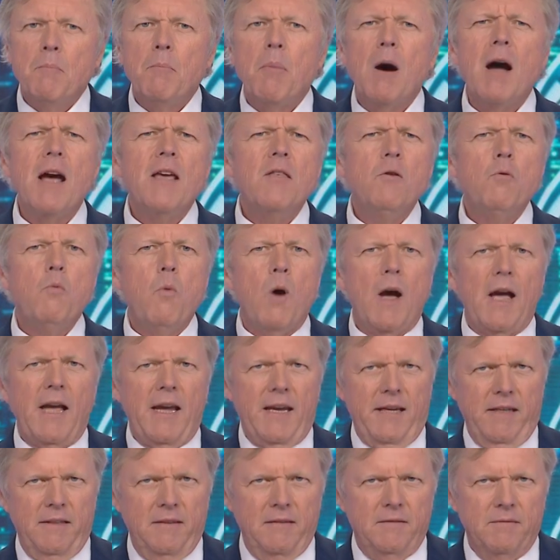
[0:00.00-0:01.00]
By the
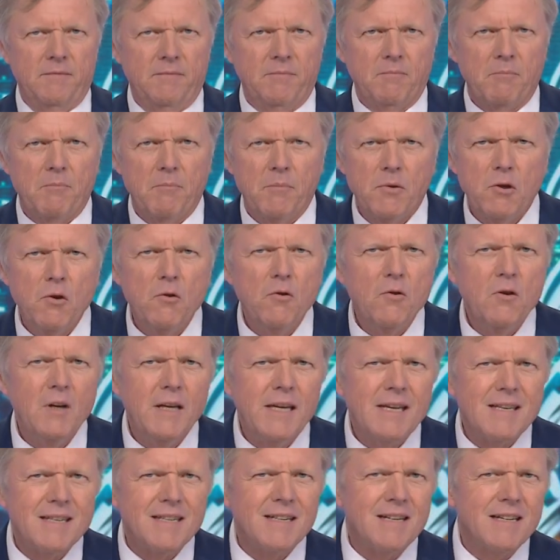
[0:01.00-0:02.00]
way, purely
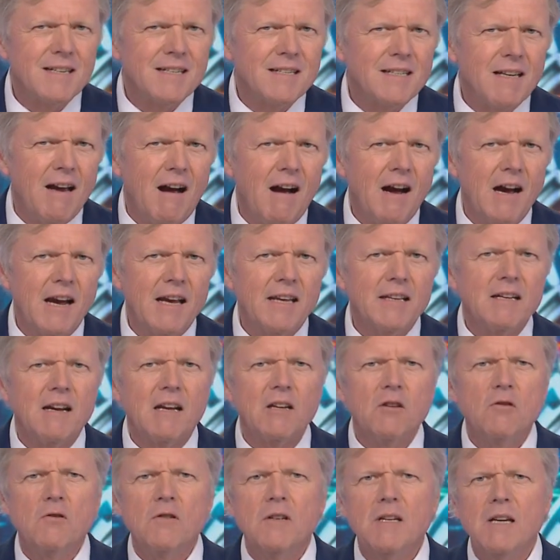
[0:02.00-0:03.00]
as an aside, I
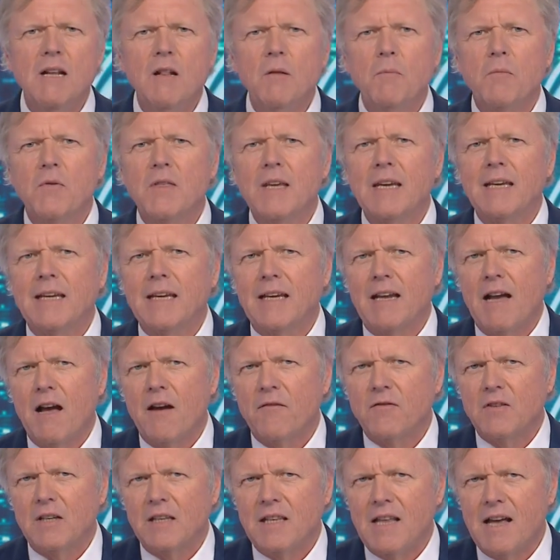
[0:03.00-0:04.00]
couldn't help thinking
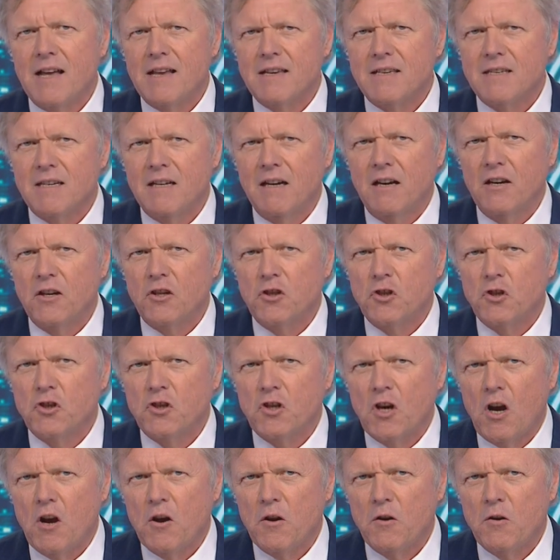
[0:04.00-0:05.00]
after last night's
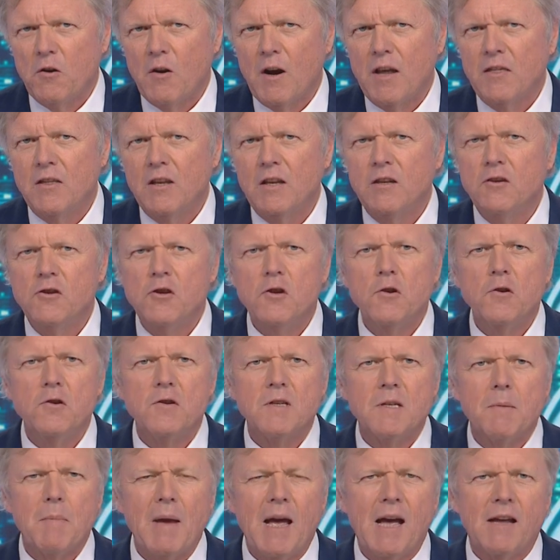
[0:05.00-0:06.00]
show and the
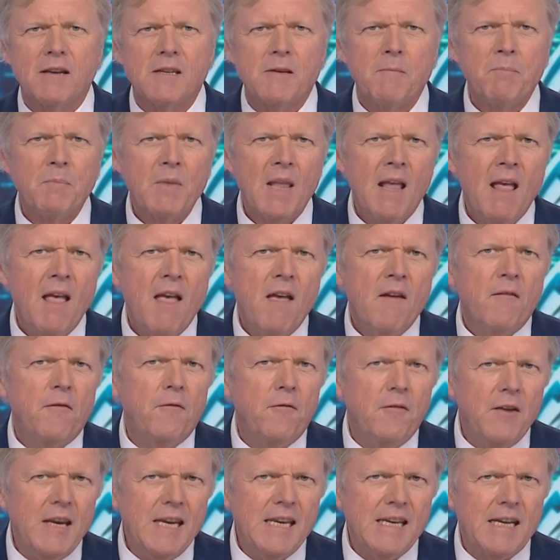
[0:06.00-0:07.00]
news about
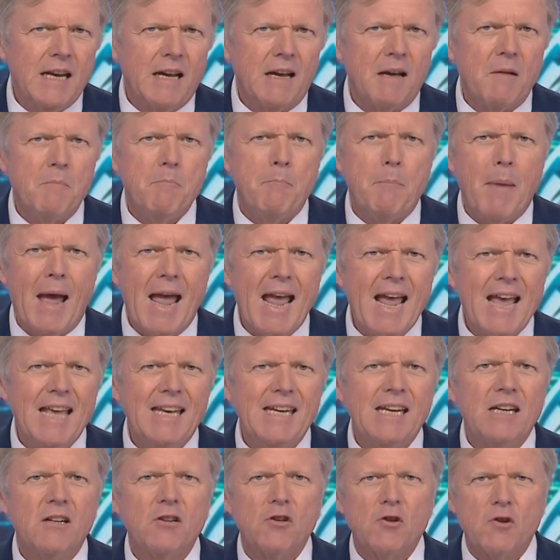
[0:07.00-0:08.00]
FINA
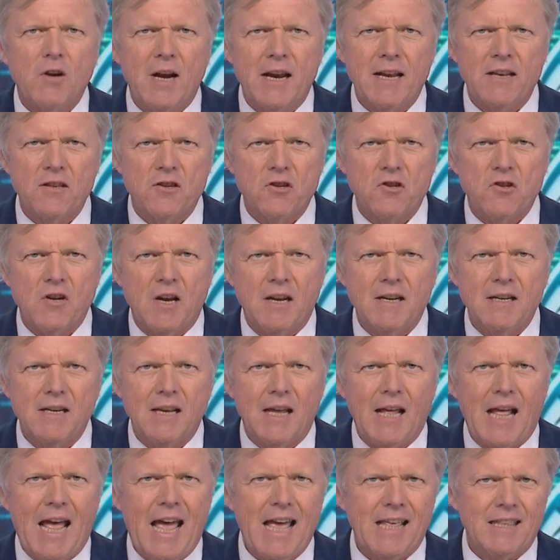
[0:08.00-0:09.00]
banning
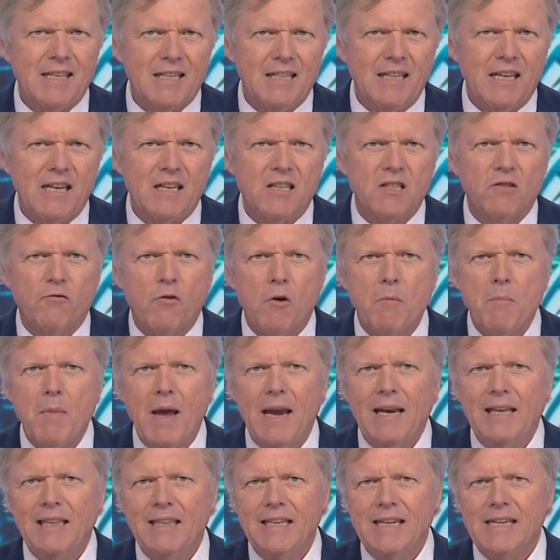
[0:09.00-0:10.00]
transgender athletes from
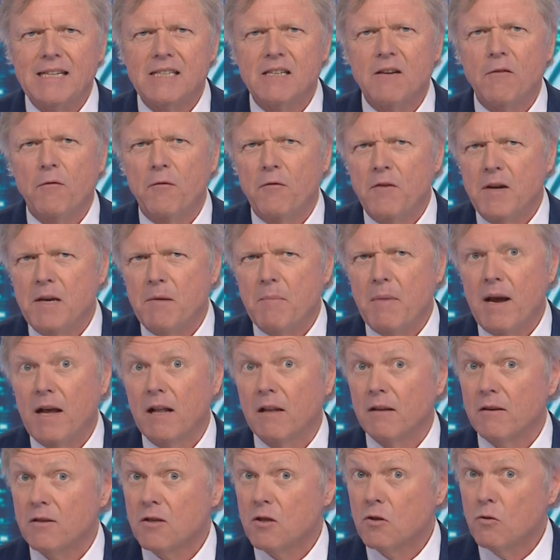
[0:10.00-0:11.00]
elite
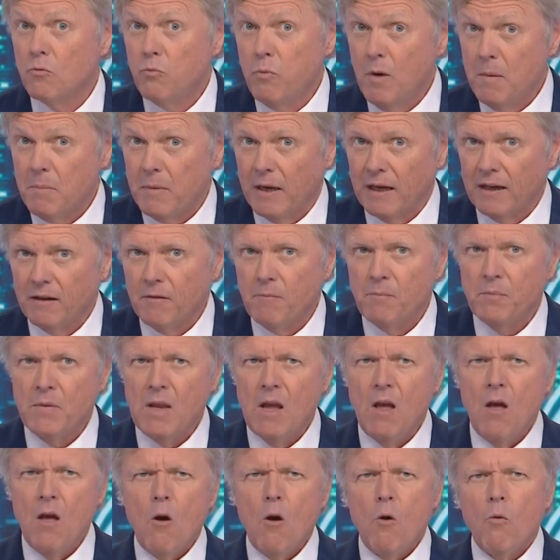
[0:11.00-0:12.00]
female swimming,
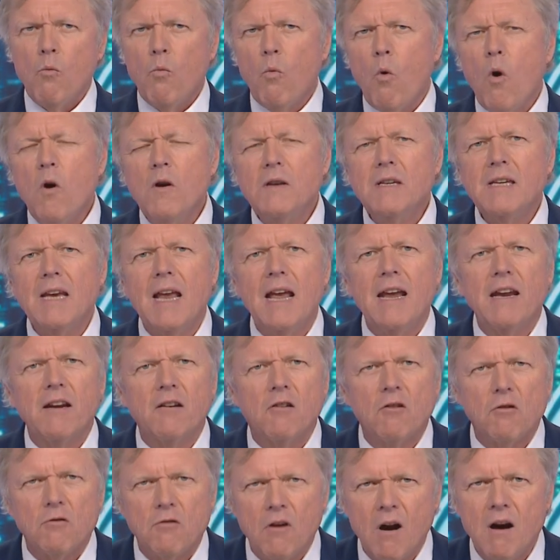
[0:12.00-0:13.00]
what a
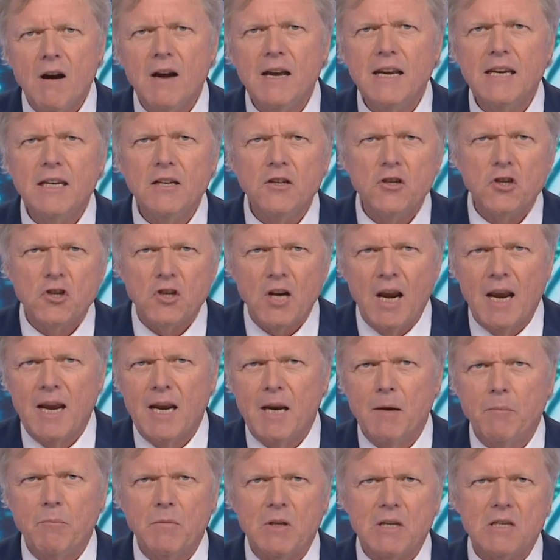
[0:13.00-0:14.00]
crying
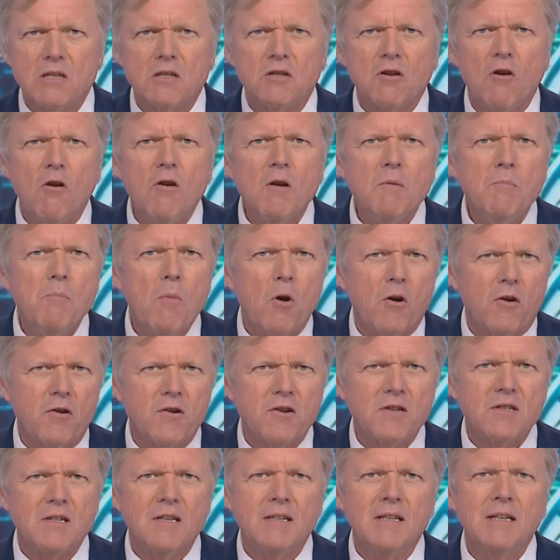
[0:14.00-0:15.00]
shame that Scott
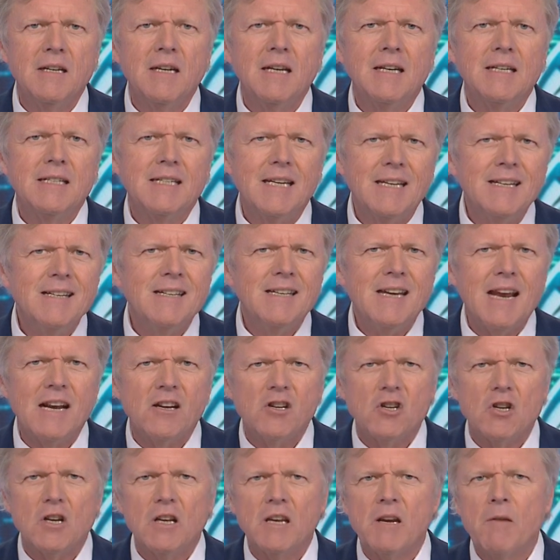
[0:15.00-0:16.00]
Morrison didn't
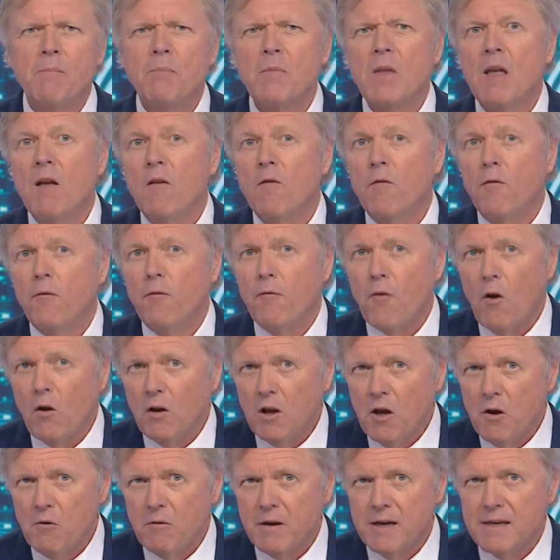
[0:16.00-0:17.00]
actually
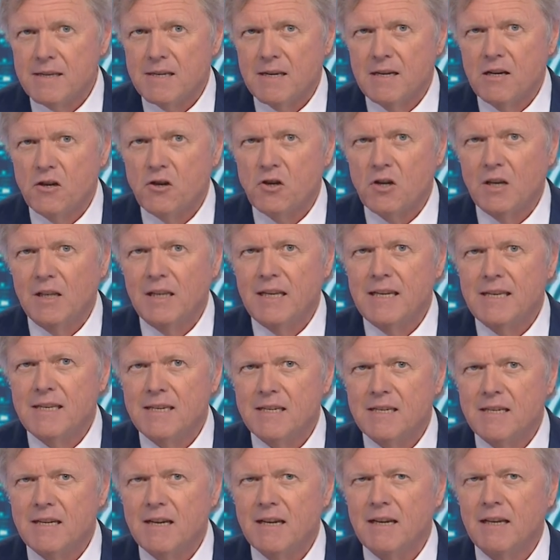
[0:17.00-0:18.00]
follow his initial
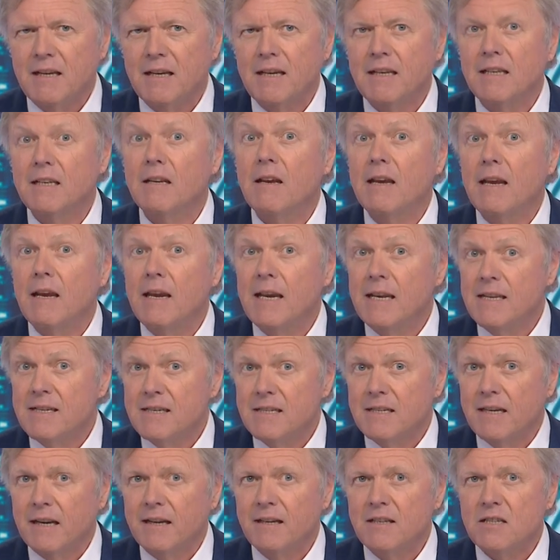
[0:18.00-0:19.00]
instinct,
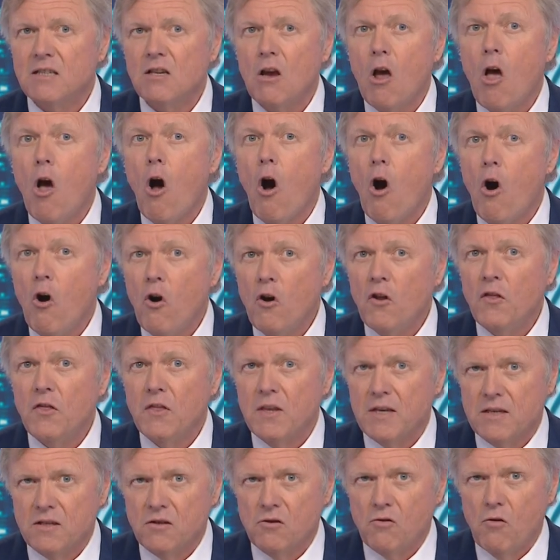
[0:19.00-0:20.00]
instincts on
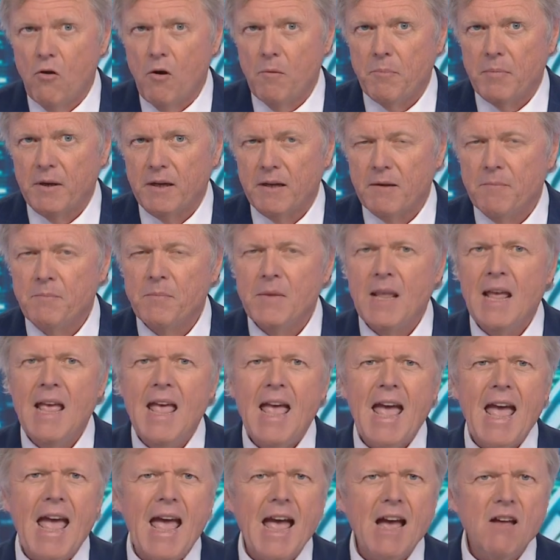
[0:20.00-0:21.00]
this topic.
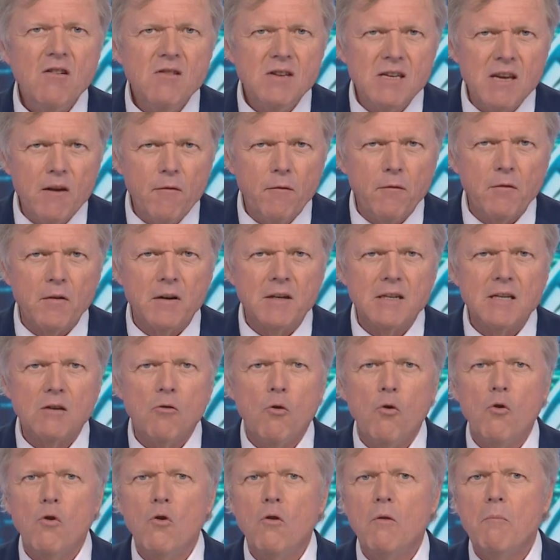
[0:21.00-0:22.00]
How different it
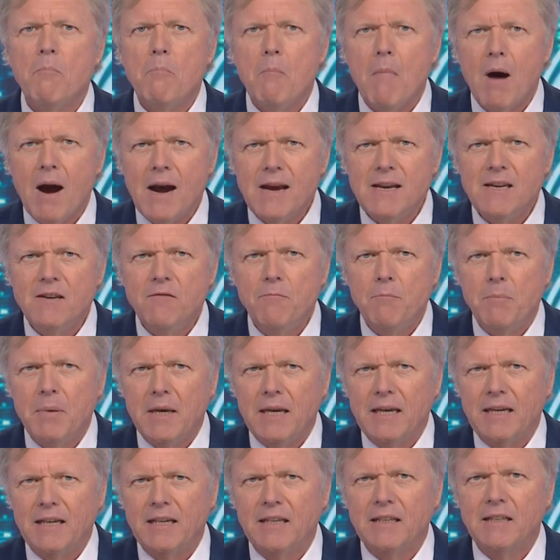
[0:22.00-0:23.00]
all might have
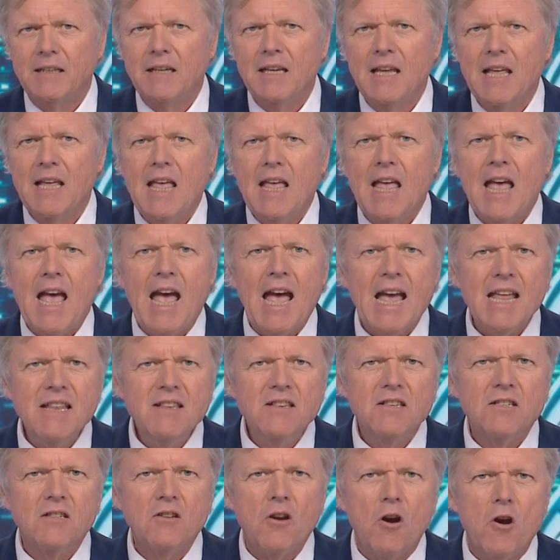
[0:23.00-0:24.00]
been had
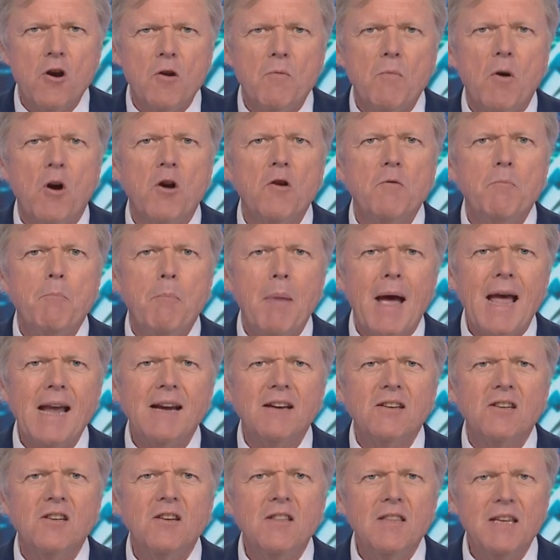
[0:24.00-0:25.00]
ScoMo
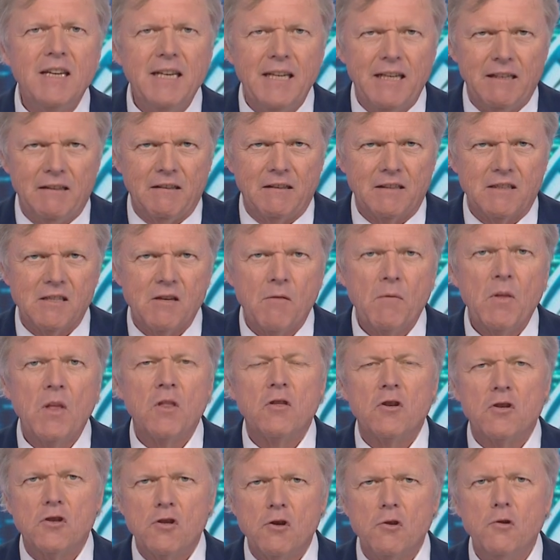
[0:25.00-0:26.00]
back to the hilt
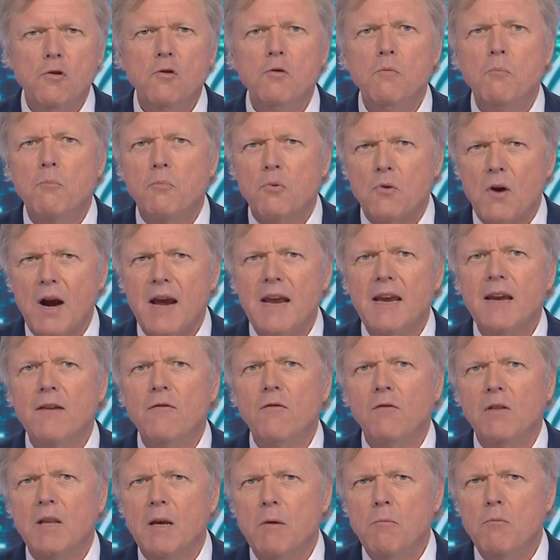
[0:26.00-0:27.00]
the two brave
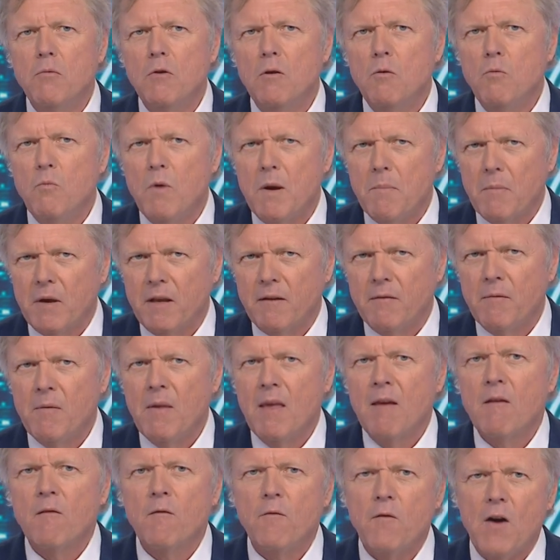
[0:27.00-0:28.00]
Liberal women
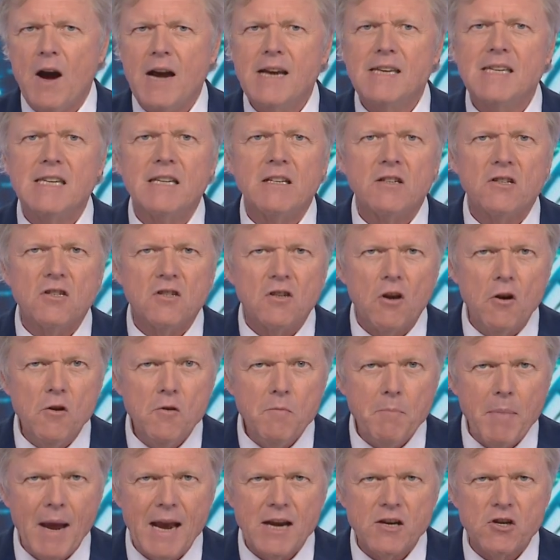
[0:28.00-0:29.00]
fighting so
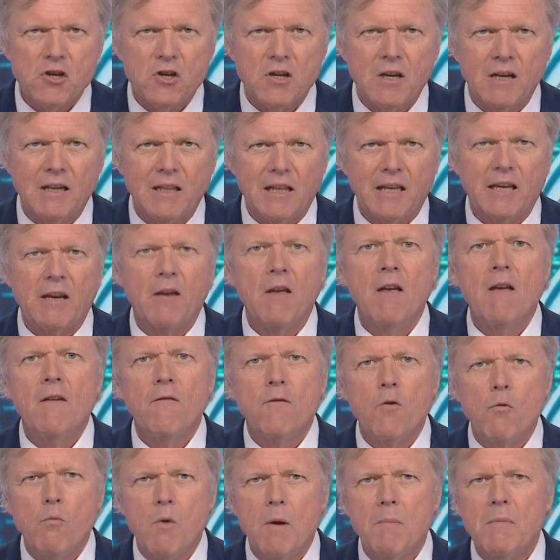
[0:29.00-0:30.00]
passionately
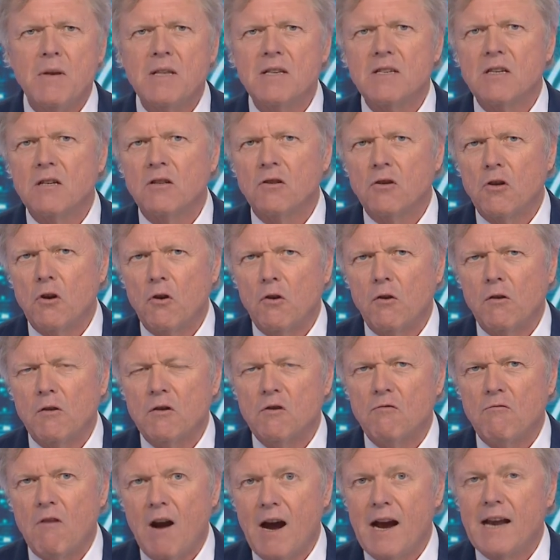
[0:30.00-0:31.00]
for women's and
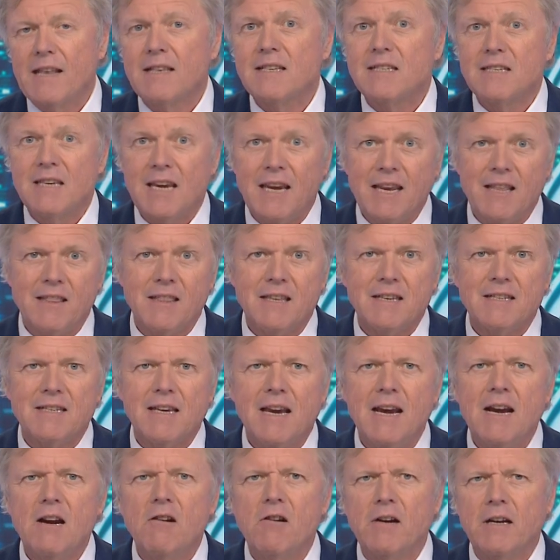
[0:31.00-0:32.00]
girls' rights in this
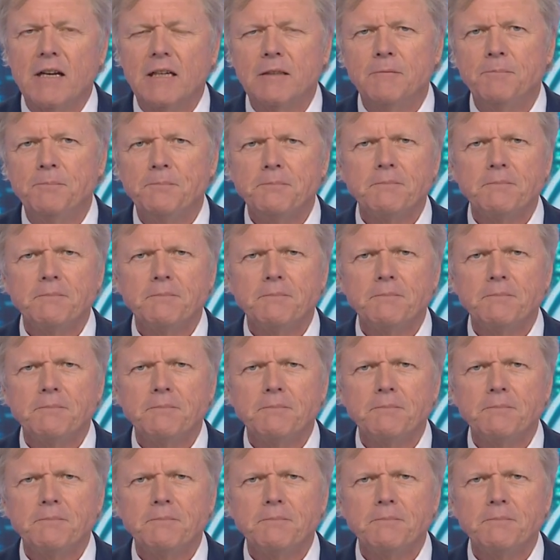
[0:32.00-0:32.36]
area.